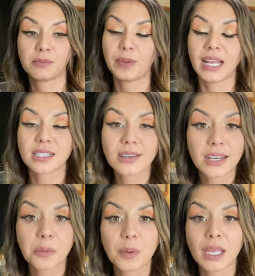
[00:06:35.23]
bed's
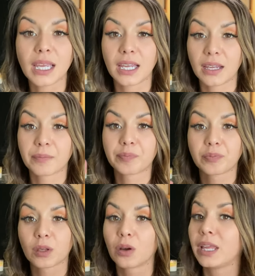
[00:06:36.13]
going to be,
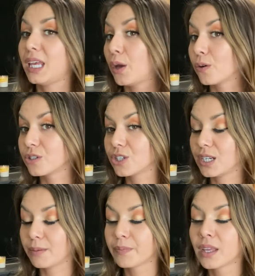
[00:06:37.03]
he or
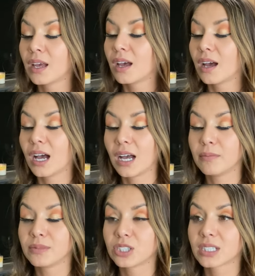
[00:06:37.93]
she.
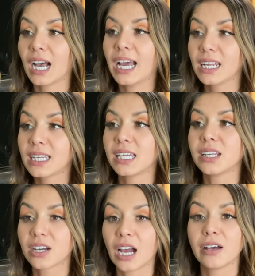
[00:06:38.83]
Just kind of getting
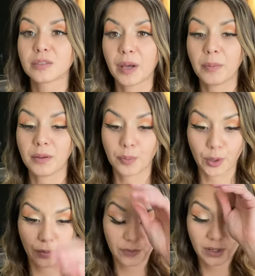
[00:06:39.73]
your house puppy
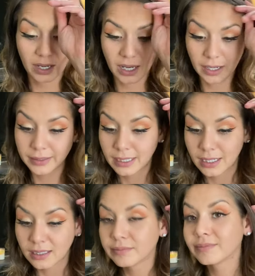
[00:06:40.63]
proofed.
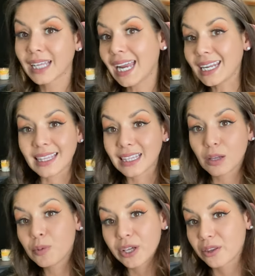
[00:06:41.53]
Anything they'll
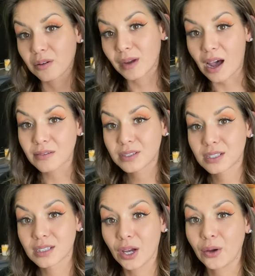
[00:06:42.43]
put in their mouth,
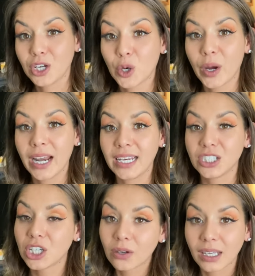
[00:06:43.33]
so you don't want any
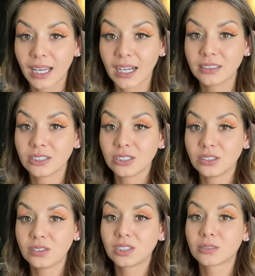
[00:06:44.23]
choking hazards.
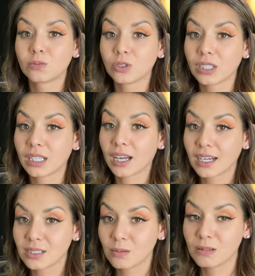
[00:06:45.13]
You just really
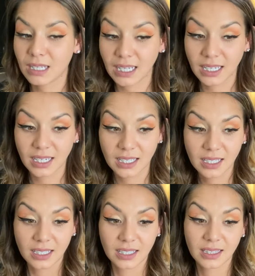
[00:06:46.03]
got to think
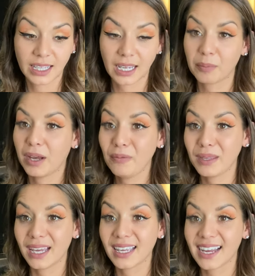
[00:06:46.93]
like a
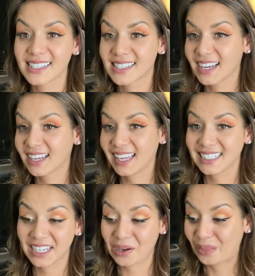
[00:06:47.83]
puppy, I guess. Get
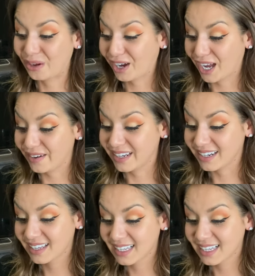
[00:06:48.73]
down on the ground, and